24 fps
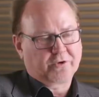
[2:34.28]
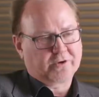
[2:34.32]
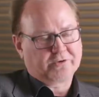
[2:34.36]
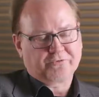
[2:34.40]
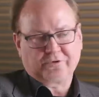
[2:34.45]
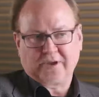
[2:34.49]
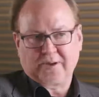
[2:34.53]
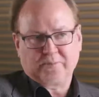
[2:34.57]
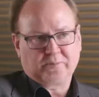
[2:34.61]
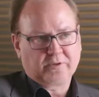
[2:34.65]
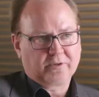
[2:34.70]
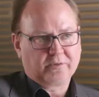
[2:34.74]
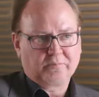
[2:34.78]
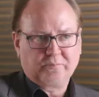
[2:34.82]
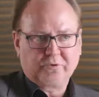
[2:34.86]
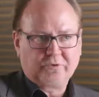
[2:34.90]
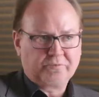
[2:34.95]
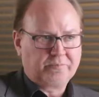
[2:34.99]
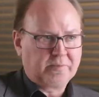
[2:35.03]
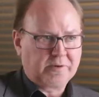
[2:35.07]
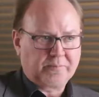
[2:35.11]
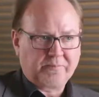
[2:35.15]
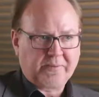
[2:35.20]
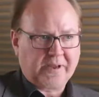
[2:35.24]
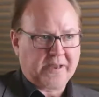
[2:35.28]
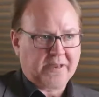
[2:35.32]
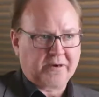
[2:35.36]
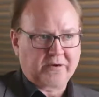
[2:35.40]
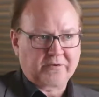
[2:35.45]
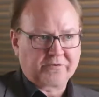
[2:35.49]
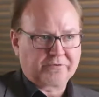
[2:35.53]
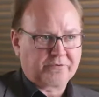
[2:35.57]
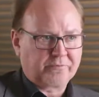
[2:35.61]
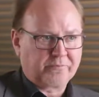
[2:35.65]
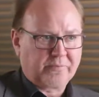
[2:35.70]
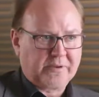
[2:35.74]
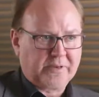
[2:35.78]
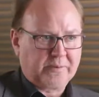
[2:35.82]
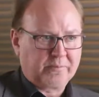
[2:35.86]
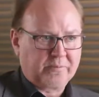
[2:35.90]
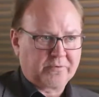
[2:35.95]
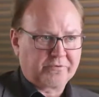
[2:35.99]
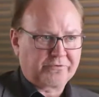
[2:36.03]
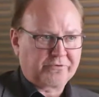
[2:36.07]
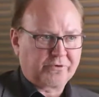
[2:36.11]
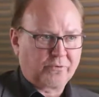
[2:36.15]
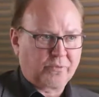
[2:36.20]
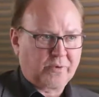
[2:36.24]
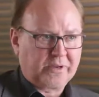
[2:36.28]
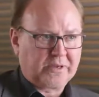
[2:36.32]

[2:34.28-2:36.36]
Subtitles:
for example, the movement patterns of people. So